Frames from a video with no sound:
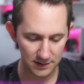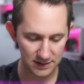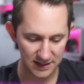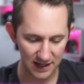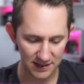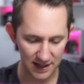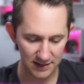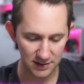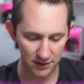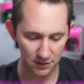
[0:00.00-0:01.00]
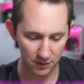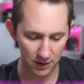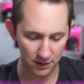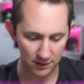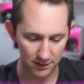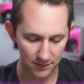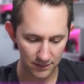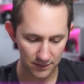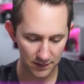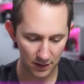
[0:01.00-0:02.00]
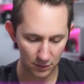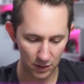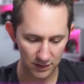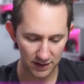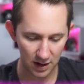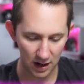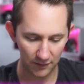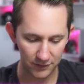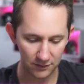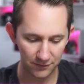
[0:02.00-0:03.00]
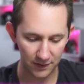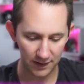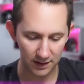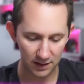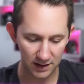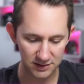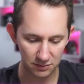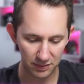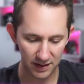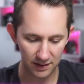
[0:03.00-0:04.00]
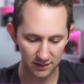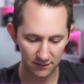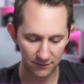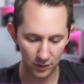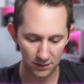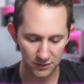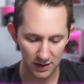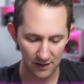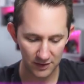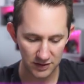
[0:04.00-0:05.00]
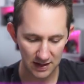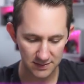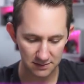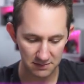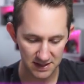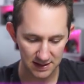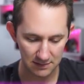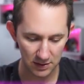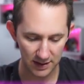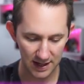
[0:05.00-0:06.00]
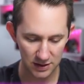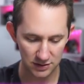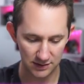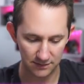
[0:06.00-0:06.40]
Say thanks on the road. A road can often feel like a hostile place, full of traffic jams and miscommunication.